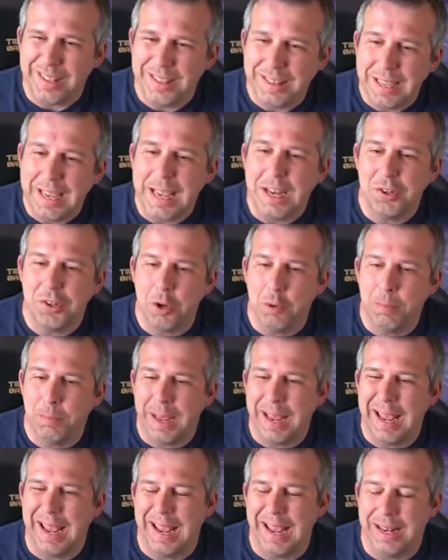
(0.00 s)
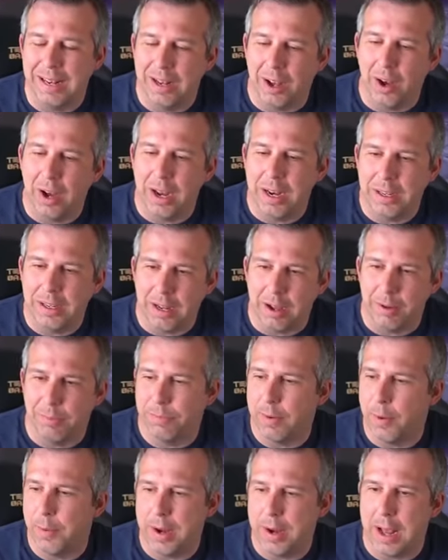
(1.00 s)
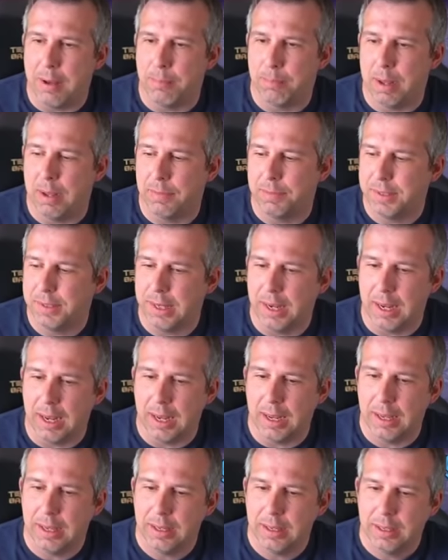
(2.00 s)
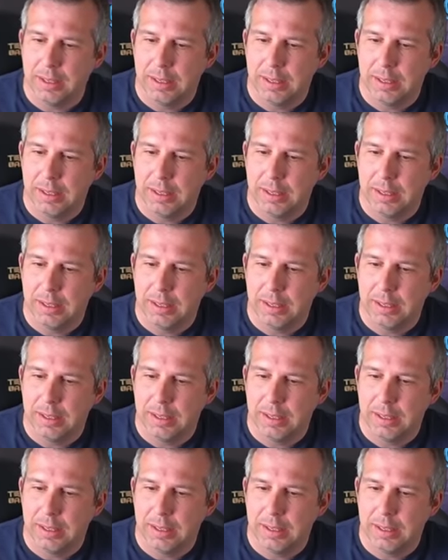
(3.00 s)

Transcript: the issue being Iron Gut throwing out buffs here